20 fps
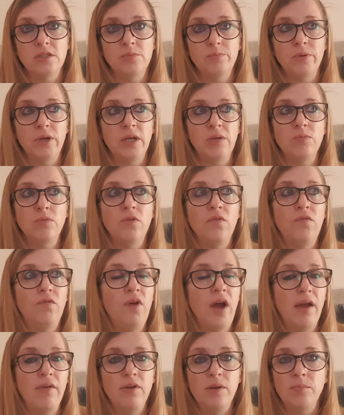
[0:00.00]
but it was
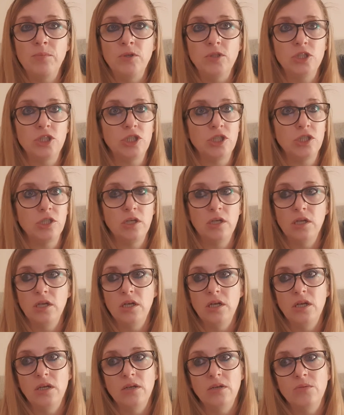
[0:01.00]
very much,
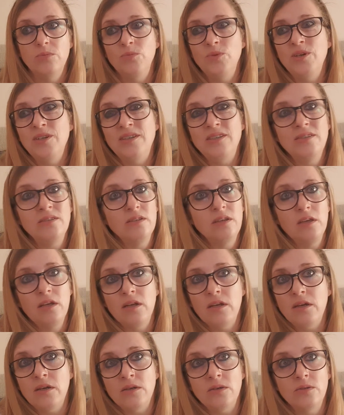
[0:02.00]
well, you
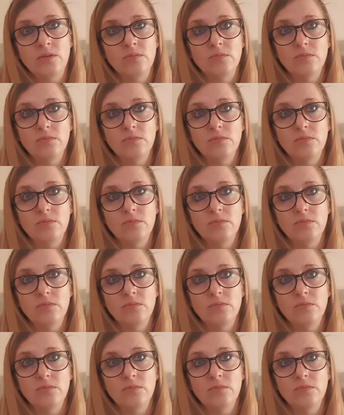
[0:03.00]
know,